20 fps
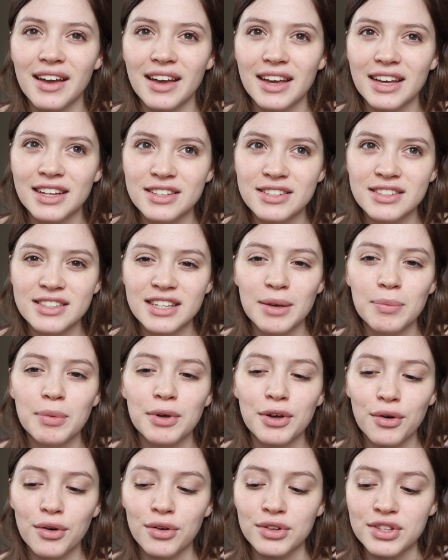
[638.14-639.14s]
it's
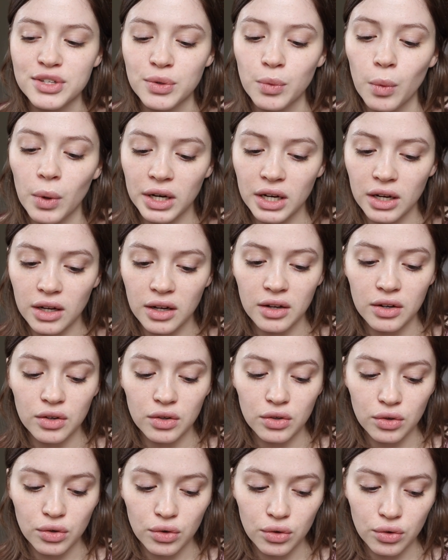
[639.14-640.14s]
typical to want to
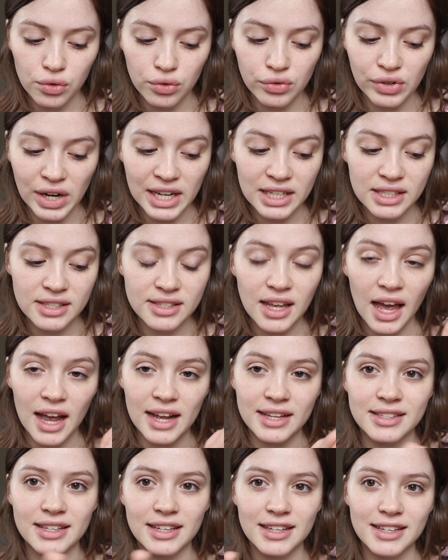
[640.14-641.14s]
grade
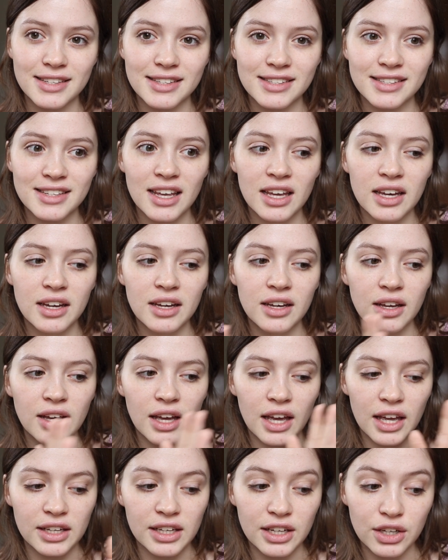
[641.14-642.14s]
sizes
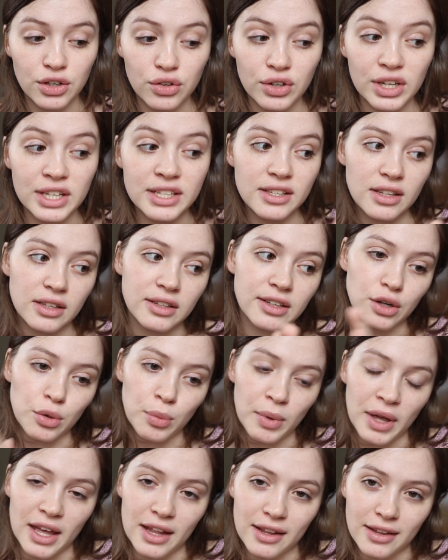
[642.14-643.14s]
and increase a little
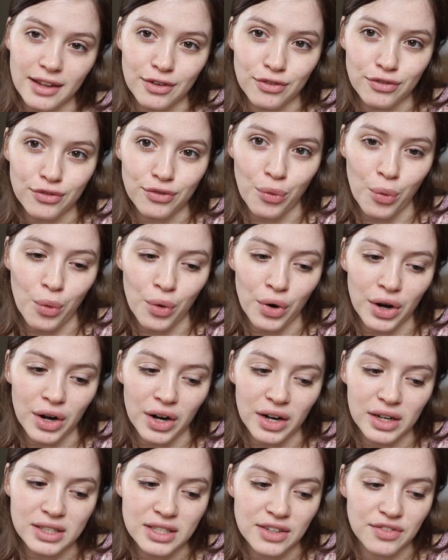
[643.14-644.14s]
bit
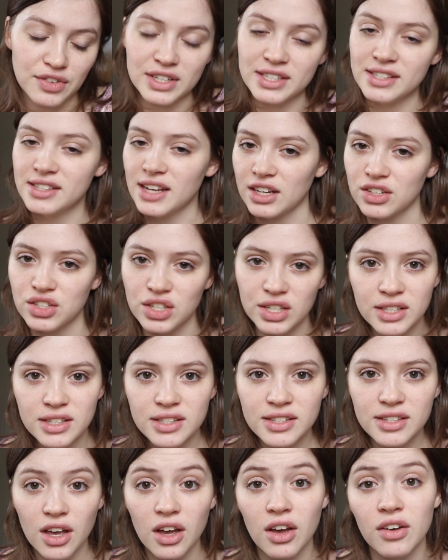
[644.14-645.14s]
for different
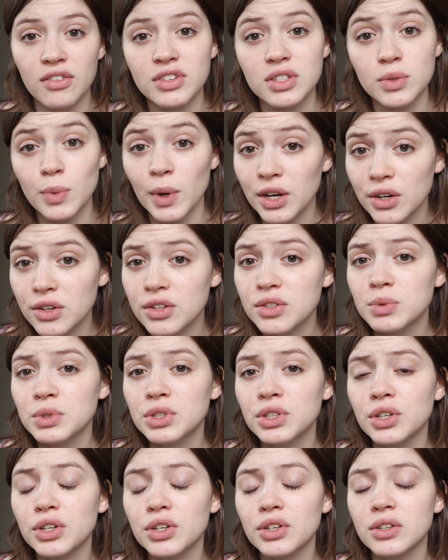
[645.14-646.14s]
sections of sweaters when
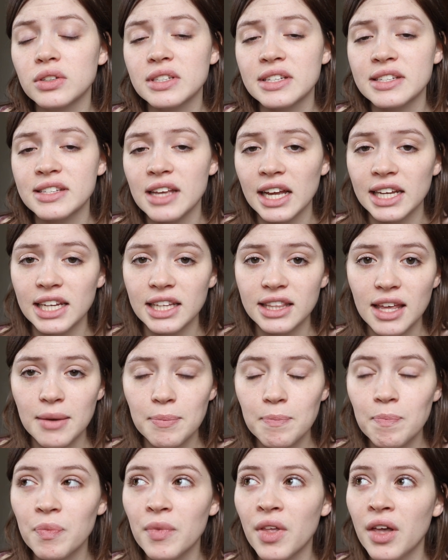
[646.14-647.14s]
you're designing
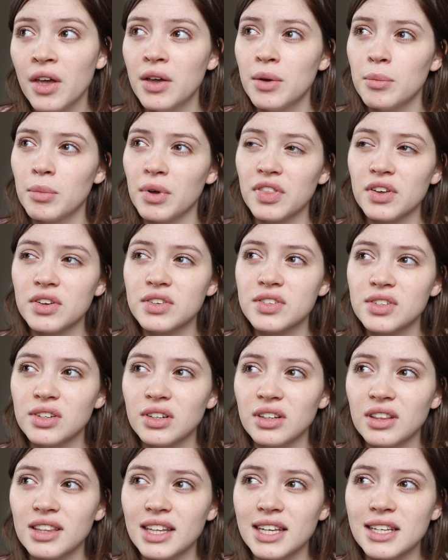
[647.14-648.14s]
them, but there's
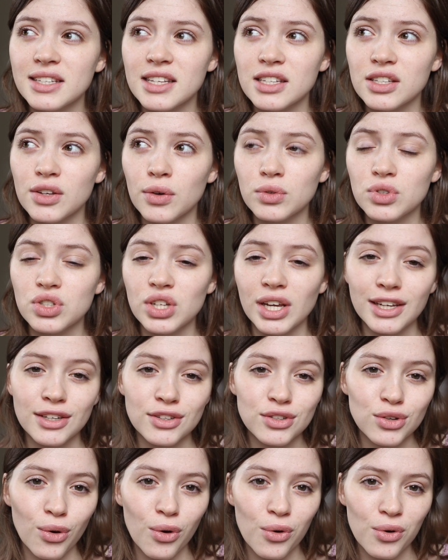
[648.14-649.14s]
certain things that don't
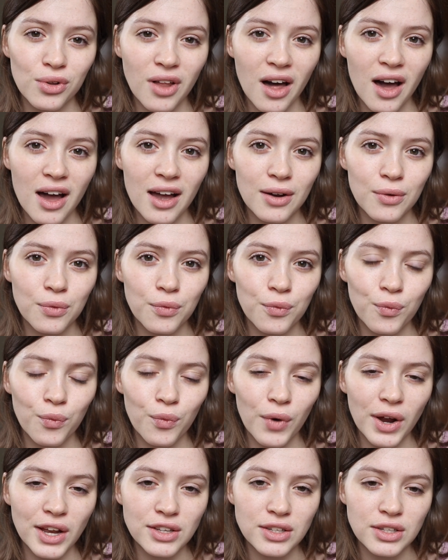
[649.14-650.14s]
change a whole lot
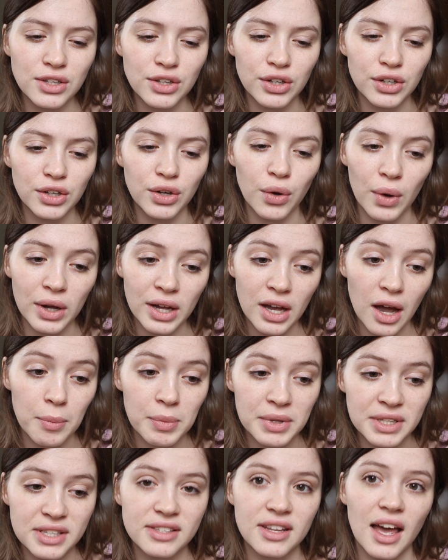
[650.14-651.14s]
when you're going up
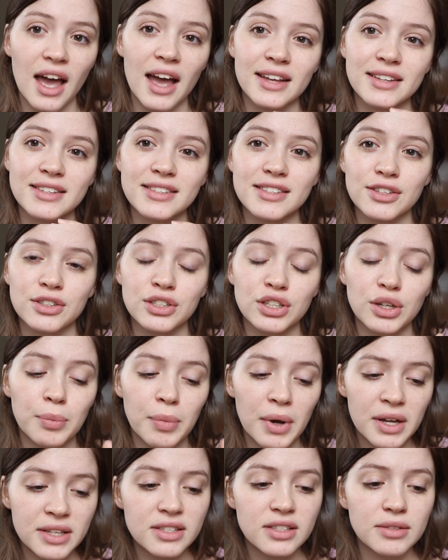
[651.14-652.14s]
in size. So your
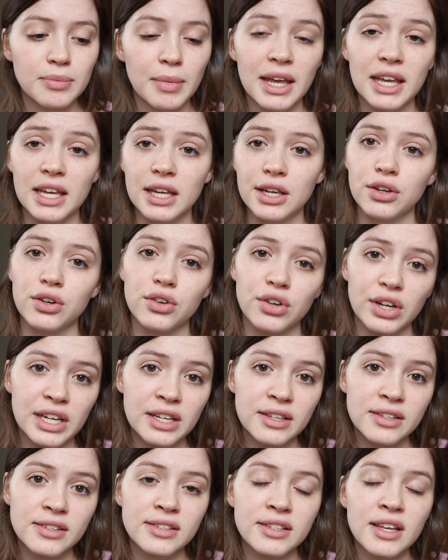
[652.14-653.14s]
bust may
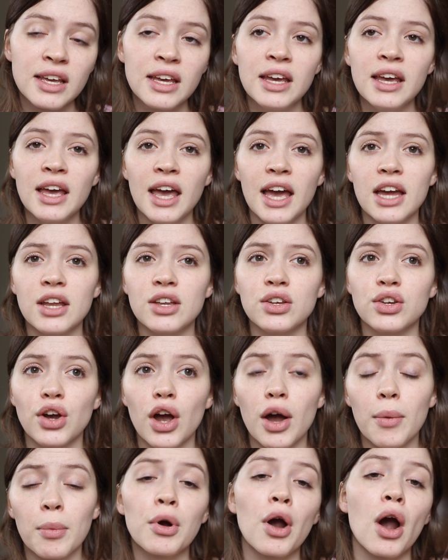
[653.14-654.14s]
increase and your
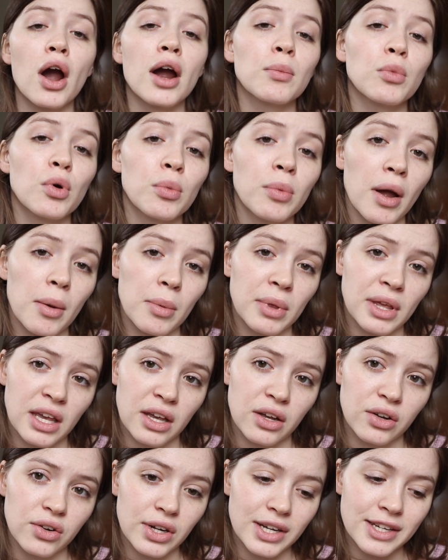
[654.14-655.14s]
upper arm will probably
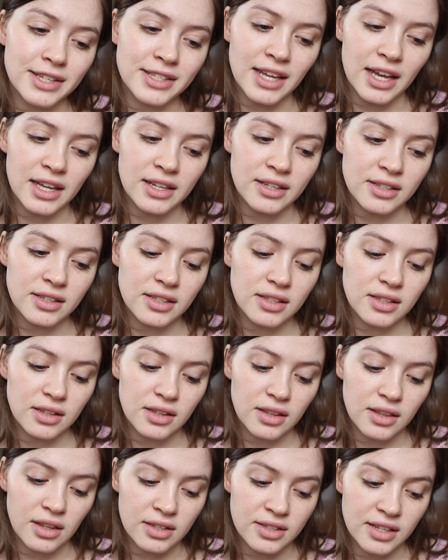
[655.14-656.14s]
increase as
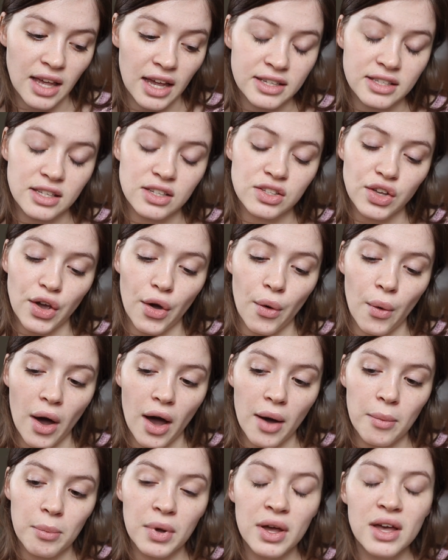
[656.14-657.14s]
the sizes go
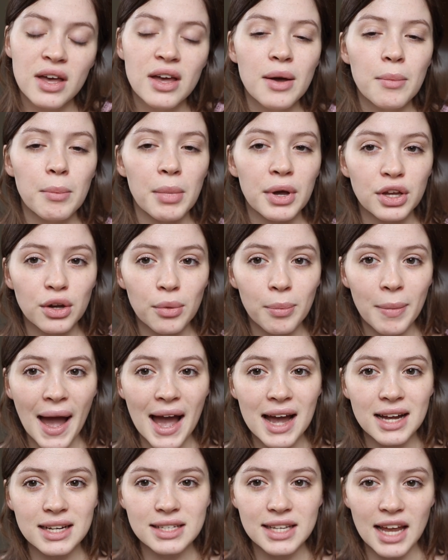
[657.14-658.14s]
up, but your
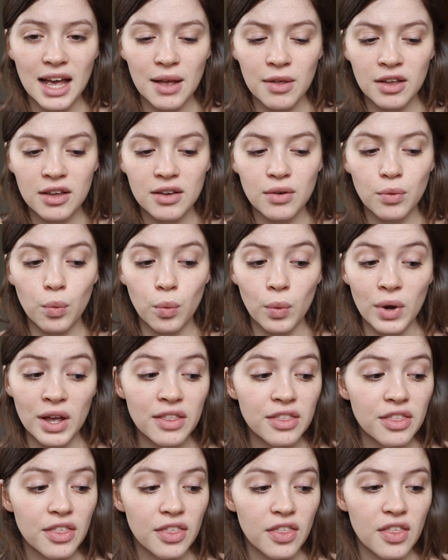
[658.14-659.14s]
back neck
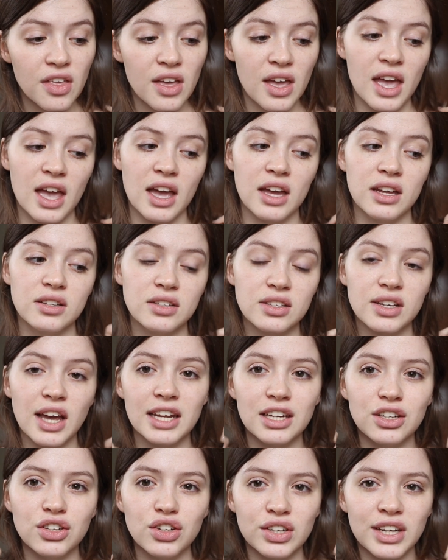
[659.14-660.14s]
width and
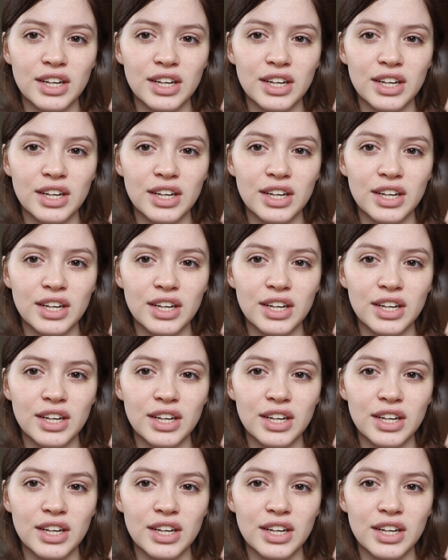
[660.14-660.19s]
kind of your